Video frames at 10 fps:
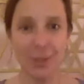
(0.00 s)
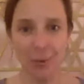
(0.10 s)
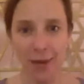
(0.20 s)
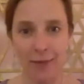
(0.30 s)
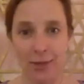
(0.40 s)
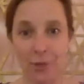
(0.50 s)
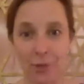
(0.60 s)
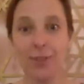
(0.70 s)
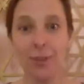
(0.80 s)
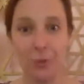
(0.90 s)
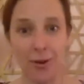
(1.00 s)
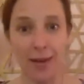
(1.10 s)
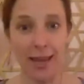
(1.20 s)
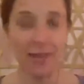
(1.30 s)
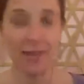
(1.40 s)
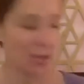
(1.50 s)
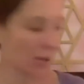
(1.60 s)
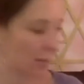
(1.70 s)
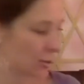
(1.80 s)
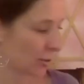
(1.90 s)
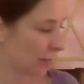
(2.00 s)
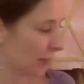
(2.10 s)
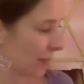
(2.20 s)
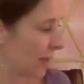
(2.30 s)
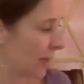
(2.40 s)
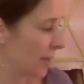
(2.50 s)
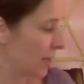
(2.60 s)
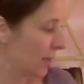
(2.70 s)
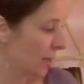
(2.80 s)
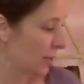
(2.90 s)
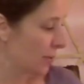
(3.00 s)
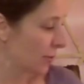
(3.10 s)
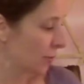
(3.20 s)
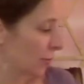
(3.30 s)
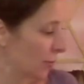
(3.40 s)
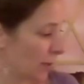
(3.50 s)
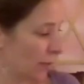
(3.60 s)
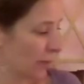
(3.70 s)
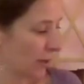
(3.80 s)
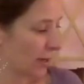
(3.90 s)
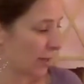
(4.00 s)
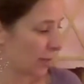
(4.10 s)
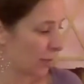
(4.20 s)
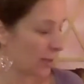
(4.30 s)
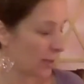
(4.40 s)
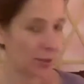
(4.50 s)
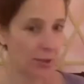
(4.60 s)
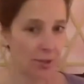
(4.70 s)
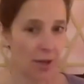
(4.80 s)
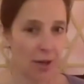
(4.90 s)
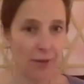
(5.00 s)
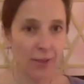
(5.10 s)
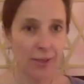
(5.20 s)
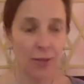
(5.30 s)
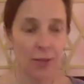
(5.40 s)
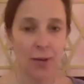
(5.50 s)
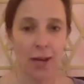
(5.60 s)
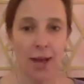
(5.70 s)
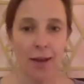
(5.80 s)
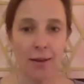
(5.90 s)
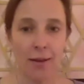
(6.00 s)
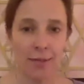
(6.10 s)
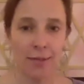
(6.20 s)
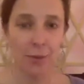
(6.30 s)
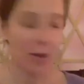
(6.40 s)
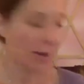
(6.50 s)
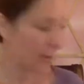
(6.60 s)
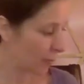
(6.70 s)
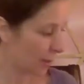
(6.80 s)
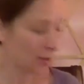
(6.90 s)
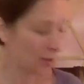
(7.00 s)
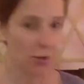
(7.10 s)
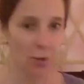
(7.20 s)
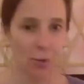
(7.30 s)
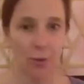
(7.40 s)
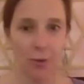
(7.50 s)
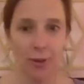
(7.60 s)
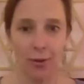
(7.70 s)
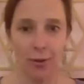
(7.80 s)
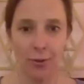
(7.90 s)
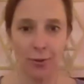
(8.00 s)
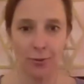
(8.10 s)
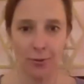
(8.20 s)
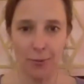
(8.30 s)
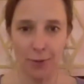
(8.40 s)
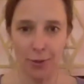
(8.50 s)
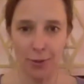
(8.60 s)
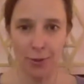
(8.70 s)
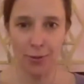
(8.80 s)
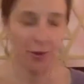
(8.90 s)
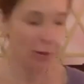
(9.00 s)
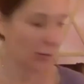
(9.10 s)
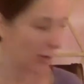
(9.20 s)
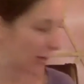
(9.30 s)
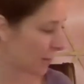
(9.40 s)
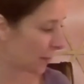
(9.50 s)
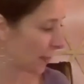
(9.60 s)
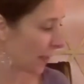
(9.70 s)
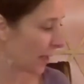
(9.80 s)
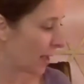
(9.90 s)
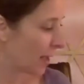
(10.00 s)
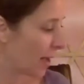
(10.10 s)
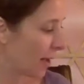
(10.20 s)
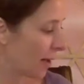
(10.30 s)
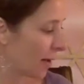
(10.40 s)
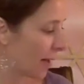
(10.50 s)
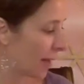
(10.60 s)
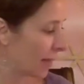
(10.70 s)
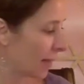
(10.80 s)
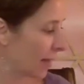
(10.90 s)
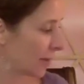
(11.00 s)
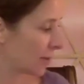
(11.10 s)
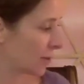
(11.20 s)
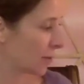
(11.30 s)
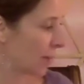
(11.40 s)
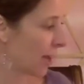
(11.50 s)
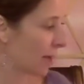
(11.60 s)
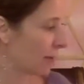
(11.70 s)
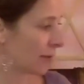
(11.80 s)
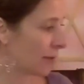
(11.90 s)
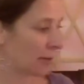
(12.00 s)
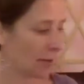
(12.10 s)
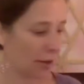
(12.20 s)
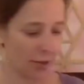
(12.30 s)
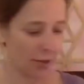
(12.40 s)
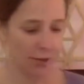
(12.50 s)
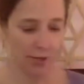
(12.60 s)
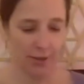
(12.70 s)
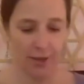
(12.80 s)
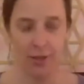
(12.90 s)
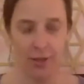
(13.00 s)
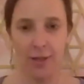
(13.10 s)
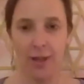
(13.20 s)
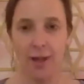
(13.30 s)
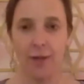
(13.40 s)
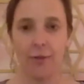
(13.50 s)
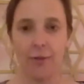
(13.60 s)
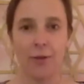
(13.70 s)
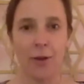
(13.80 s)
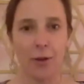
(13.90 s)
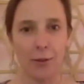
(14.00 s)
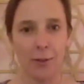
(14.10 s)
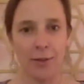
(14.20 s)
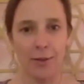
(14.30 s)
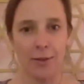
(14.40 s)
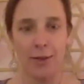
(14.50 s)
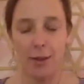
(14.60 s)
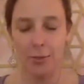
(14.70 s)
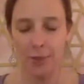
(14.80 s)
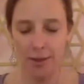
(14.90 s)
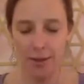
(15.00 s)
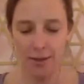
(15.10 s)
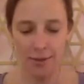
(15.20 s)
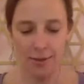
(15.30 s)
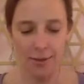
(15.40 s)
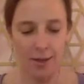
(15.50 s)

you have to use in order to get the geometry. So three different kinds of erasers. Obviously, you want to have some kind of pencil sharpener with you. We go through them very quickly. I like to have a large selection of colored pencils because